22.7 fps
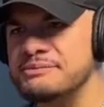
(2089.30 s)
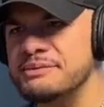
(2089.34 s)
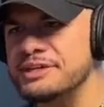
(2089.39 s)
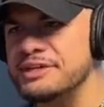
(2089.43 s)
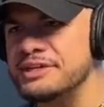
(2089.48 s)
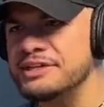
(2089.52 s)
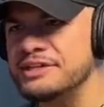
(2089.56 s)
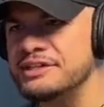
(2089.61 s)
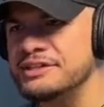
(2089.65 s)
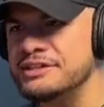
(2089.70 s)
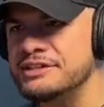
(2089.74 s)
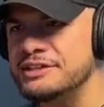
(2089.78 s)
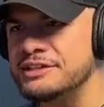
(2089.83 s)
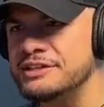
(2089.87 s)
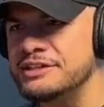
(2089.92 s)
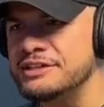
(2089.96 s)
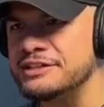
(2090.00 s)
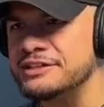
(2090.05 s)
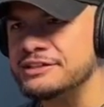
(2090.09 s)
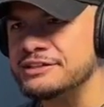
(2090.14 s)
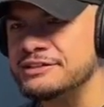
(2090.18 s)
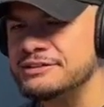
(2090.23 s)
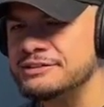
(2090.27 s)
been.
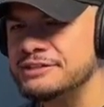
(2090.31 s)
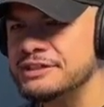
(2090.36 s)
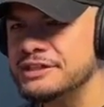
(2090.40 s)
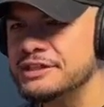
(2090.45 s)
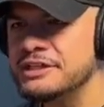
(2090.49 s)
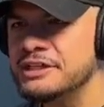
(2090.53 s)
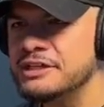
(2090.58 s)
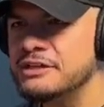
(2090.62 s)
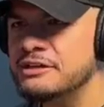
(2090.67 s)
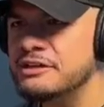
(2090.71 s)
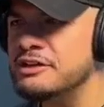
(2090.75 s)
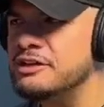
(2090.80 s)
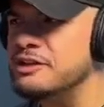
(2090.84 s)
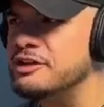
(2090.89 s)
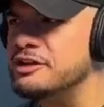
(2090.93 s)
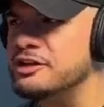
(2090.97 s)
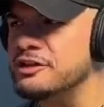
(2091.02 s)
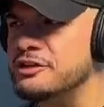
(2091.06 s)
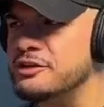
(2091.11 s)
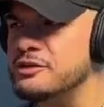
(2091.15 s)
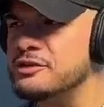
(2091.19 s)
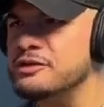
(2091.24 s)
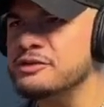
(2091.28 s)
Uh, the
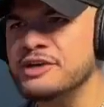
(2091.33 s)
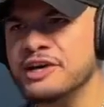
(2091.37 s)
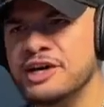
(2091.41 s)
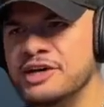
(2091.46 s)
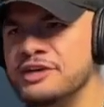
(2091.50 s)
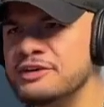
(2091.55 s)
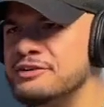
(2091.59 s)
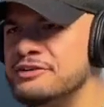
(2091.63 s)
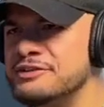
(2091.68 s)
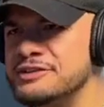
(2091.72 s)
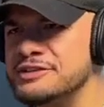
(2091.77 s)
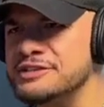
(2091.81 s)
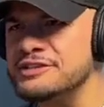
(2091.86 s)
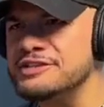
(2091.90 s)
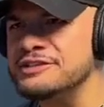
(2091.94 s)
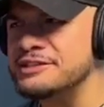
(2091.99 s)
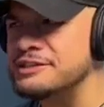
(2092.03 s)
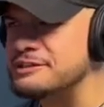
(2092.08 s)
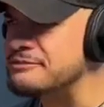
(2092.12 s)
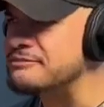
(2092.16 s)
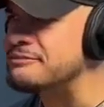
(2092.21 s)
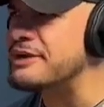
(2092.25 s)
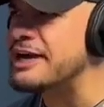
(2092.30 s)
old Conroe's
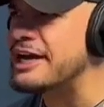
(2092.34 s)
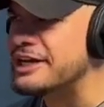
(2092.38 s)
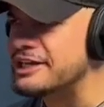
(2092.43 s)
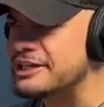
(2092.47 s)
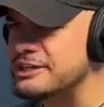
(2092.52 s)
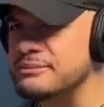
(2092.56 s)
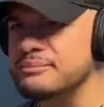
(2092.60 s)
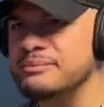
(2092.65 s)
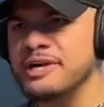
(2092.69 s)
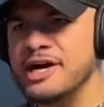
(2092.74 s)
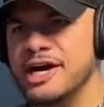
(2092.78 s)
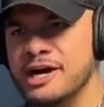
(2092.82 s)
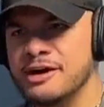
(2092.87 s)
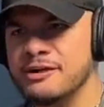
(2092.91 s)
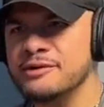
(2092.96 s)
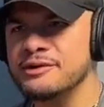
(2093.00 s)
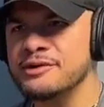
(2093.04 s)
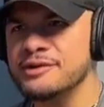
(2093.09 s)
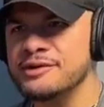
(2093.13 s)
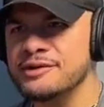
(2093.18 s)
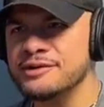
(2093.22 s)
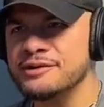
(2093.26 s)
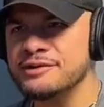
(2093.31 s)
back in
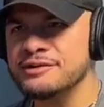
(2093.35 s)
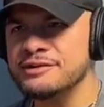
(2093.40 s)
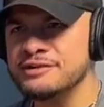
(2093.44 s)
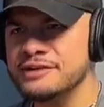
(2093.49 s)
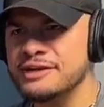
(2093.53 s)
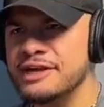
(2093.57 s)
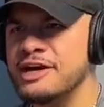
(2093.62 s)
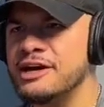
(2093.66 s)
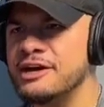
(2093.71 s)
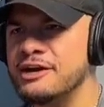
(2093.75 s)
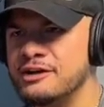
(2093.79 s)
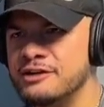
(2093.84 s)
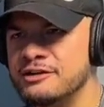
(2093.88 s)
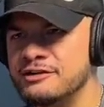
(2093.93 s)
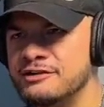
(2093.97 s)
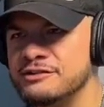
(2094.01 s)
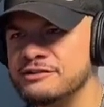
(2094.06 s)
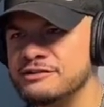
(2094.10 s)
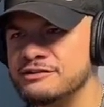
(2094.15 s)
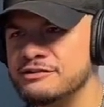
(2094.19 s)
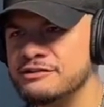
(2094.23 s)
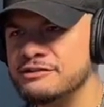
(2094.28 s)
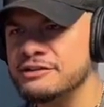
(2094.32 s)
power now.
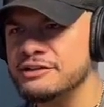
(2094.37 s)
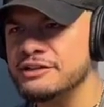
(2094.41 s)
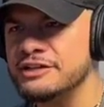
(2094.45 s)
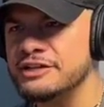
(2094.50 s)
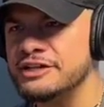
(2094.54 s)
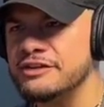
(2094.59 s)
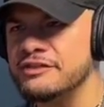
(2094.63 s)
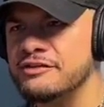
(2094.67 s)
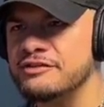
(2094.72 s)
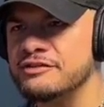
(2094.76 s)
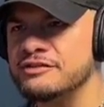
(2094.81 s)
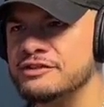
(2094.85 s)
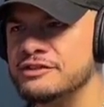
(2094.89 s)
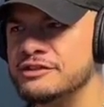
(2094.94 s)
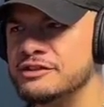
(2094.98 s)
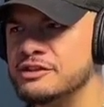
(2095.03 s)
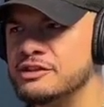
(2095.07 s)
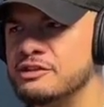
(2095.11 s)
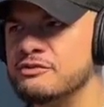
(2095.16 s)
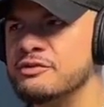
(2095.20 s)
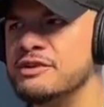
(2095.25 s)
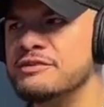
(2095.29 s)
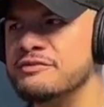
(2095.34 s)
They have
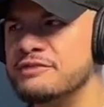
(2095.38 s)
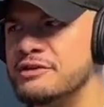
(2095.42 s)
three